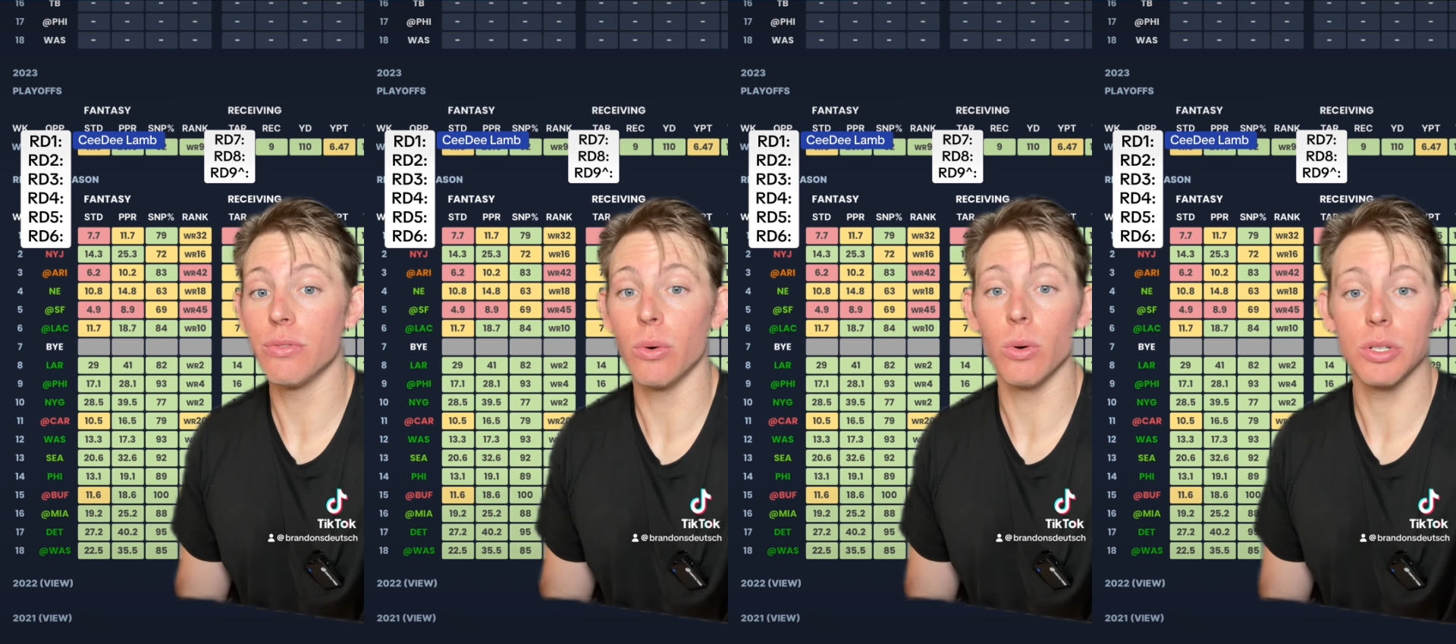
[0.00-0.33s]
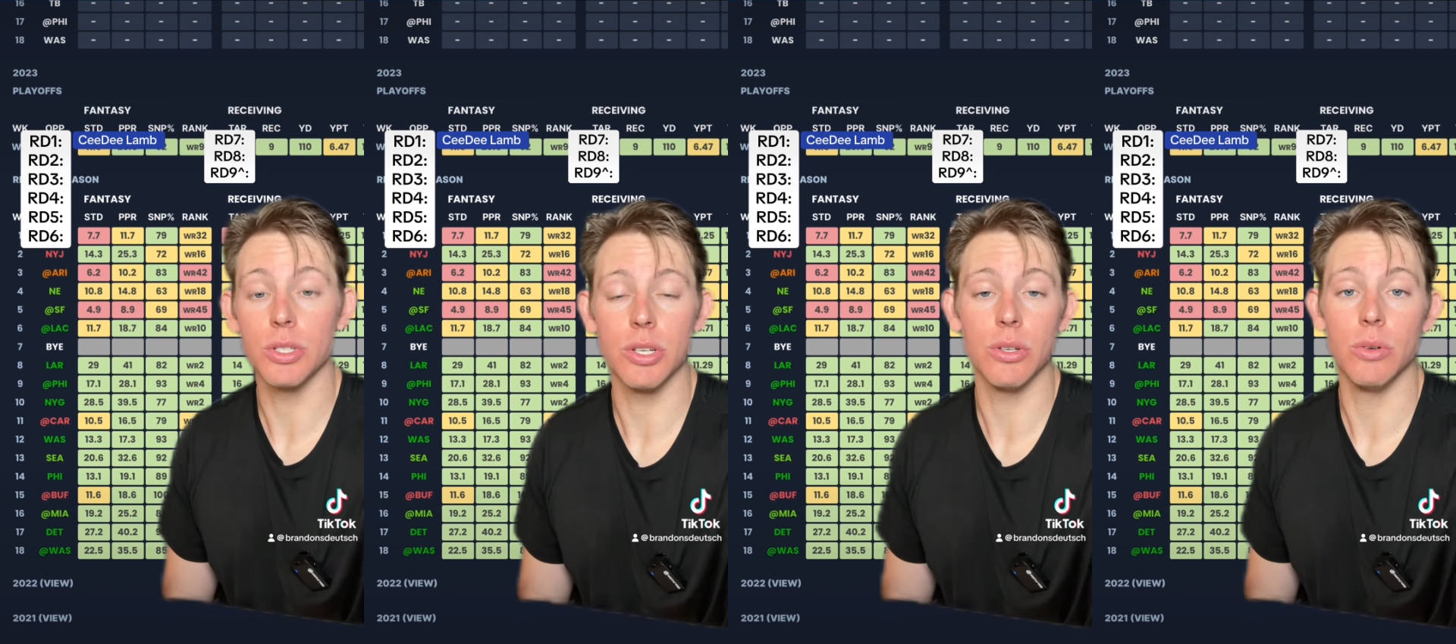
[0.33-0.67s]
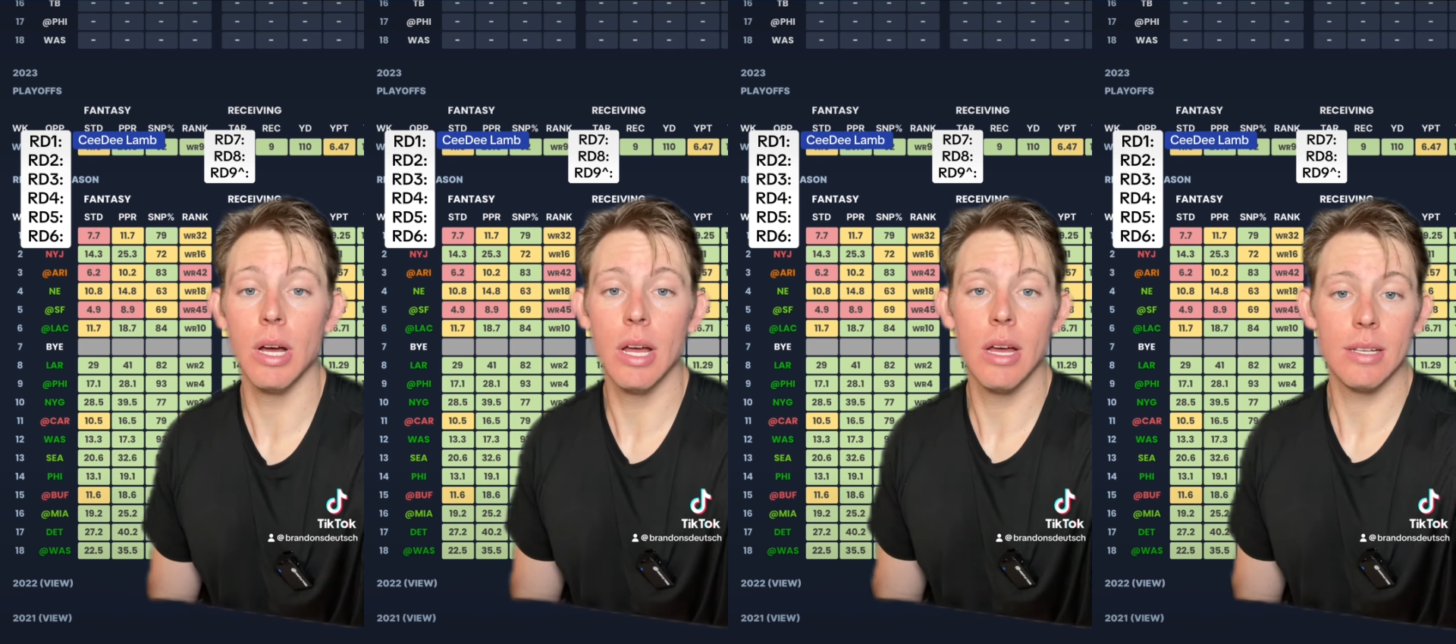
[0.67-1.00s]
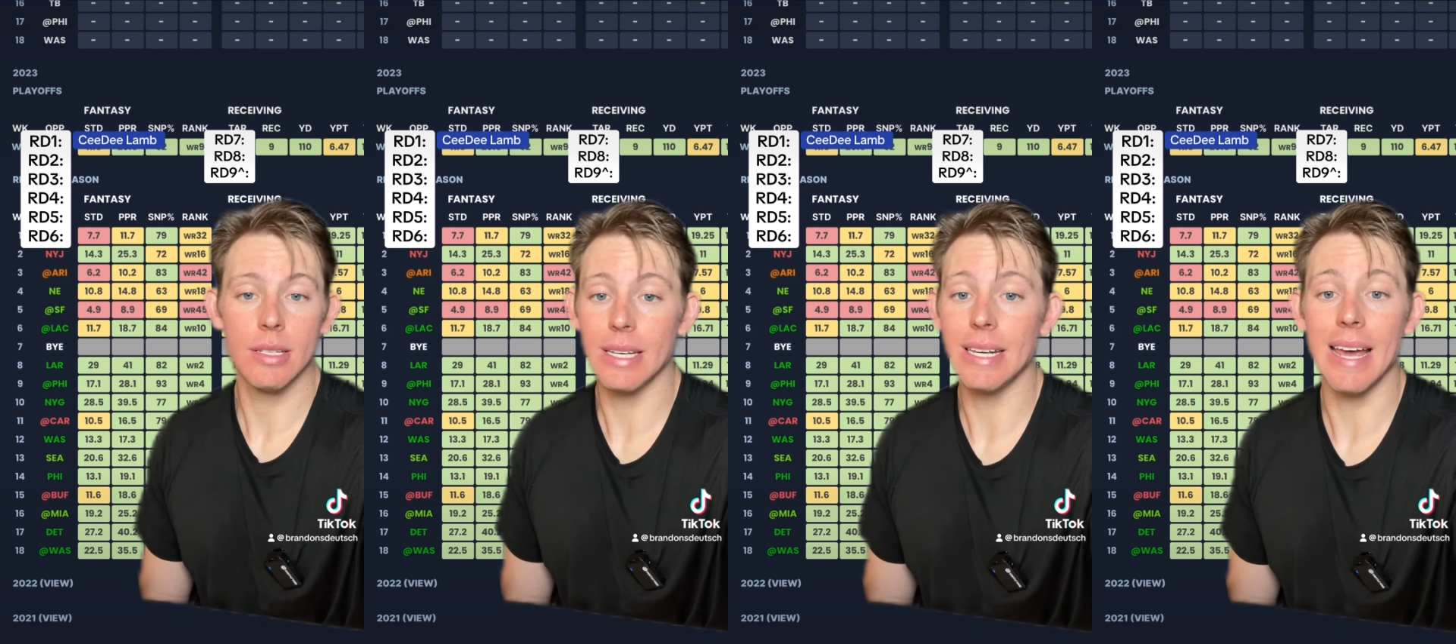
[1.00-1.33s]
4, 2.
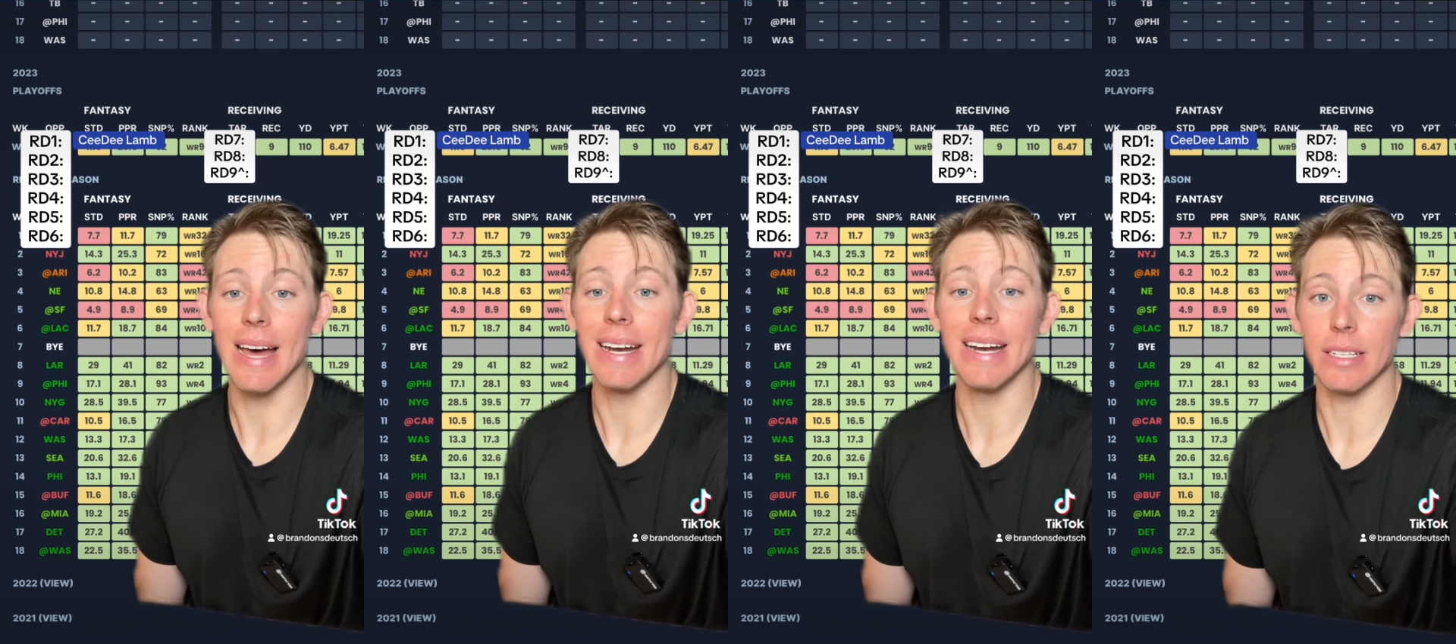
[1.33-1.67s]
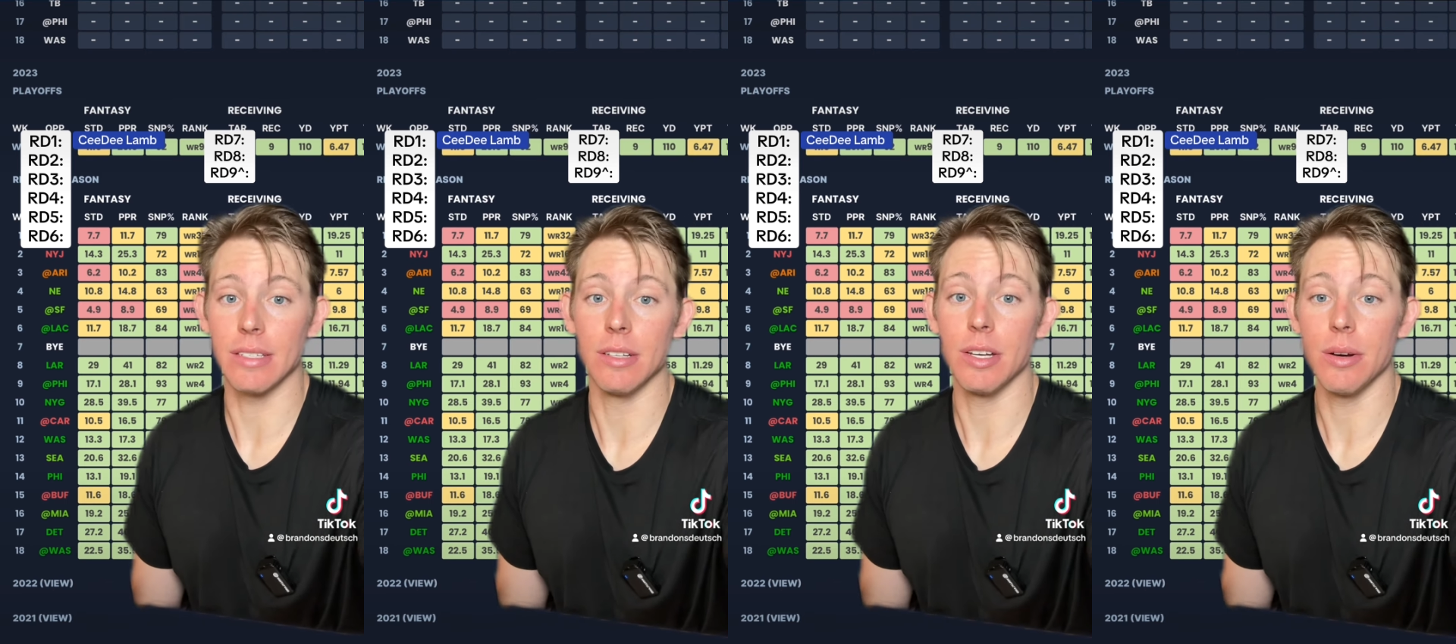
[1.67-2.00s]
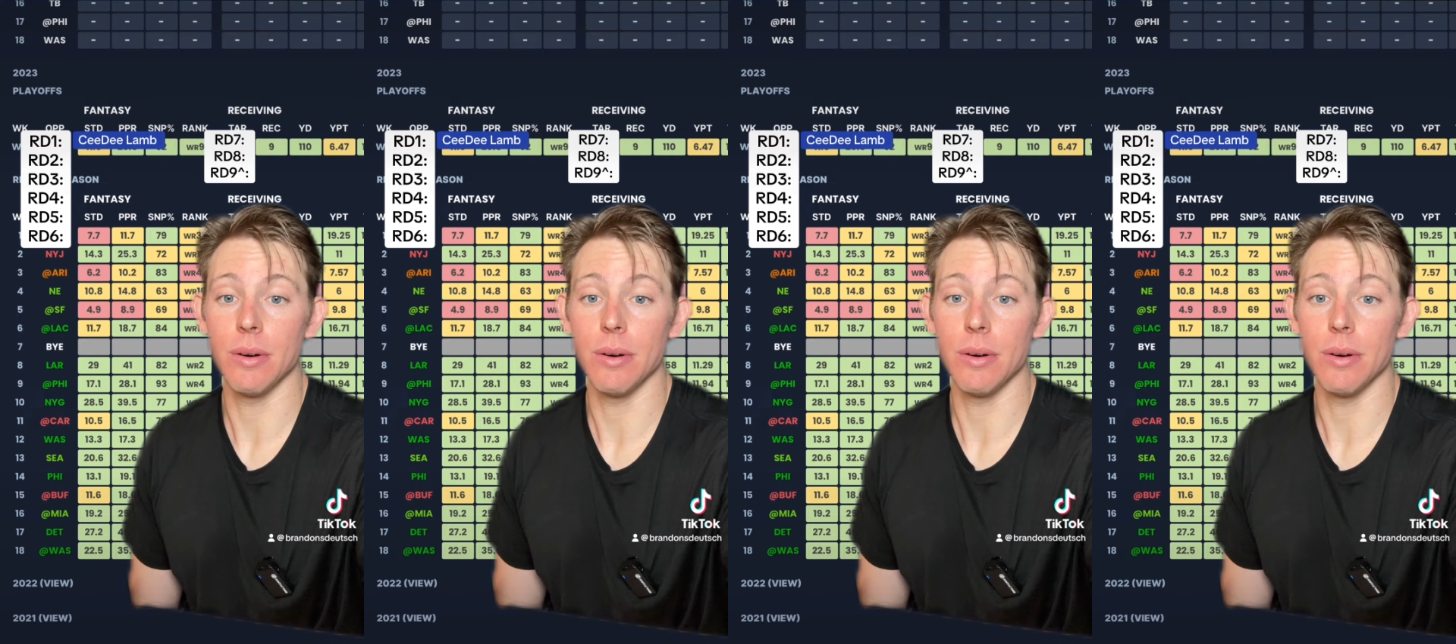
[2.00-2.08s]
CeeDee had an excellent year.